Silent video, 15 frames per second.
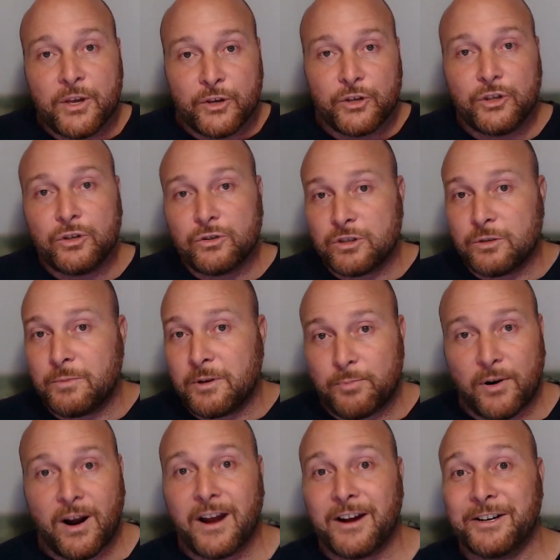You should be
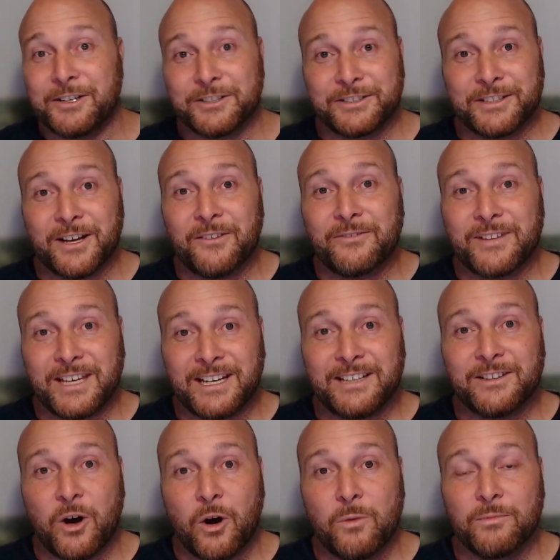proud of yourself getting
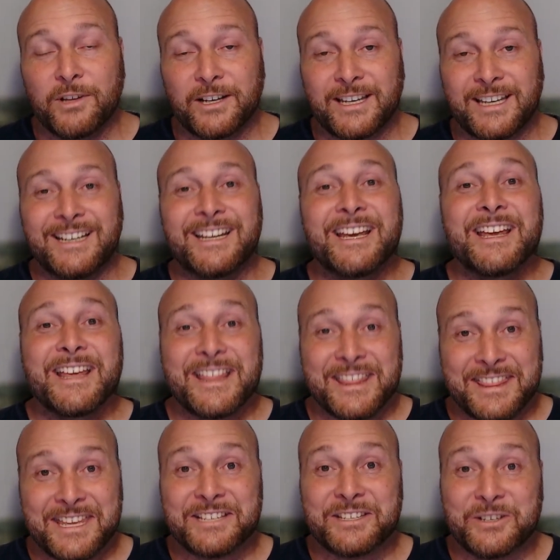the home looking
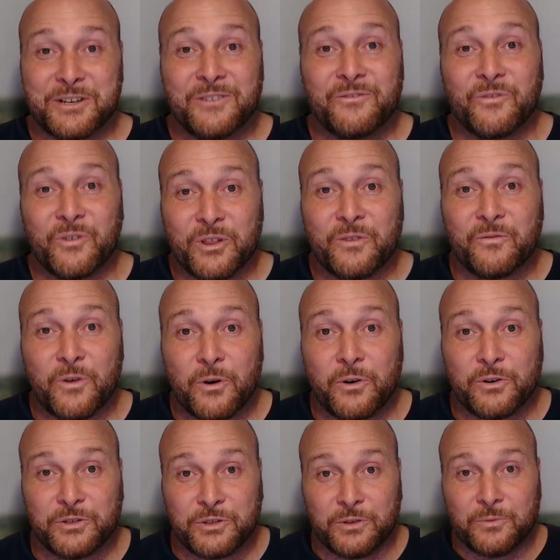this good for the photo
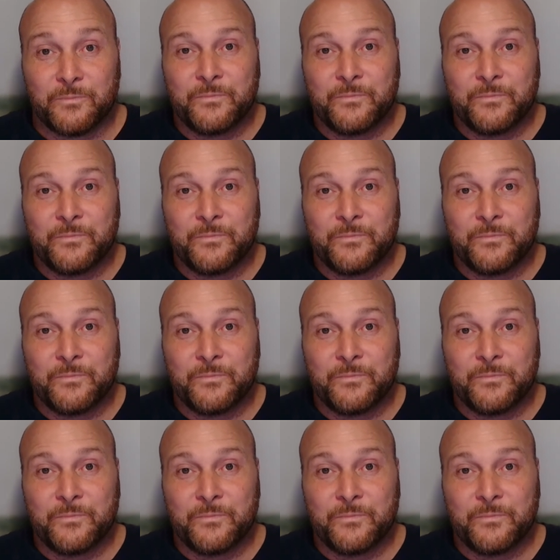shoot.